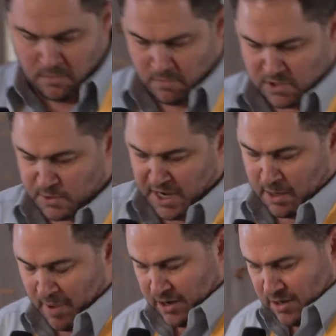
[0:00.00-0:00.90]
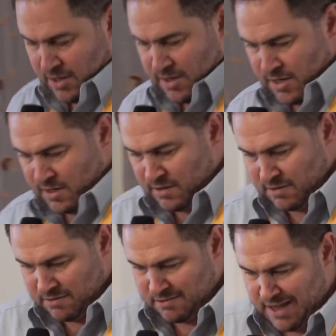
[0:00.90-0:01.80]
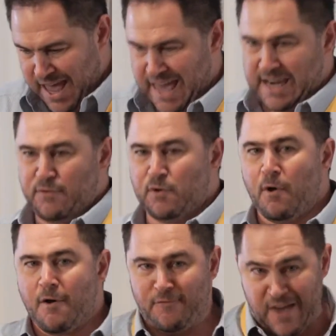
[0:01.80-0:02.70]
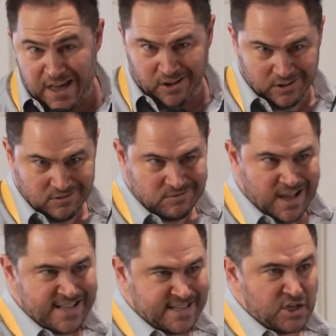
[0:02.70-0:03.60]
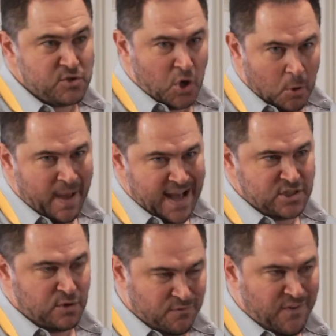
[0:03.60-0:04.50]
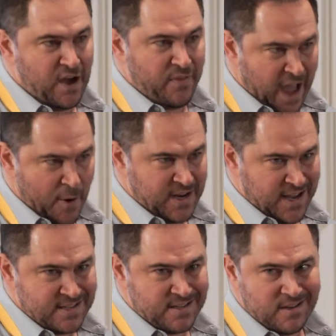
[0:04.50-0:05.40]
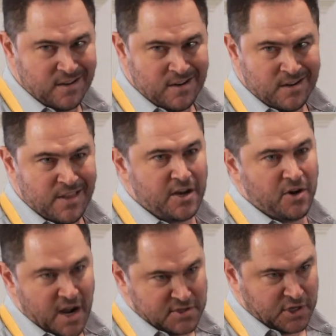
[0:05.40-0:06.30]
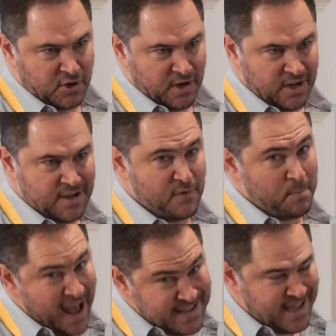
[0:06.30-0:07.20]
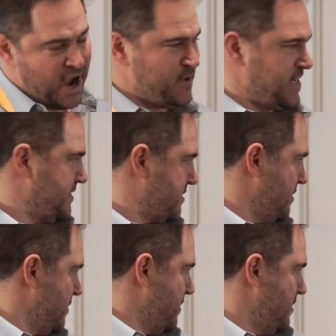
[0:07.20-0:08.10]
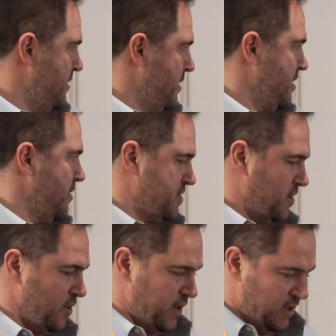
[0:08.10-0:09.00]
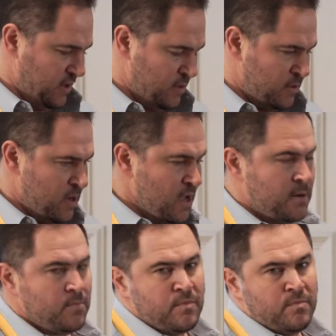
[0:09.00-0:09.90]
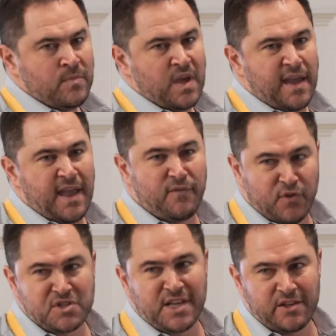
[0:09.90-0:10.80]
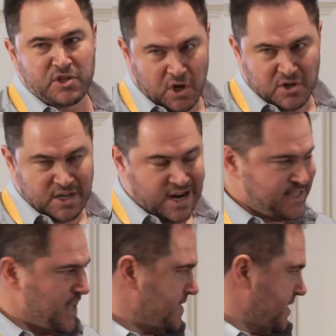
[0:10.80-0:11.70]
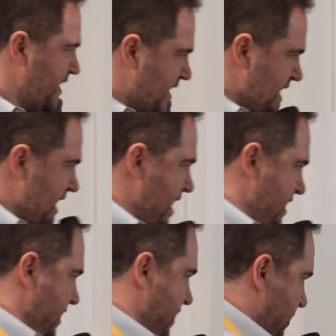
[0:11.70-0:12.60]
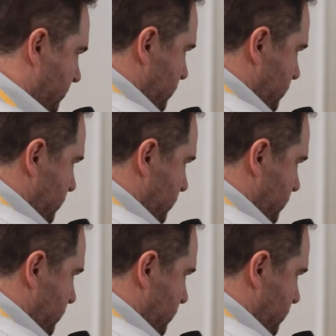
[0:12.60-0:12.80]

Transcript: which we'll talk about. And if you fail, as in you don't pass, you fail the Howey test, then you're not a security. If you pass the Howey test, you're a security. If you're selling securities in the United States, the key idea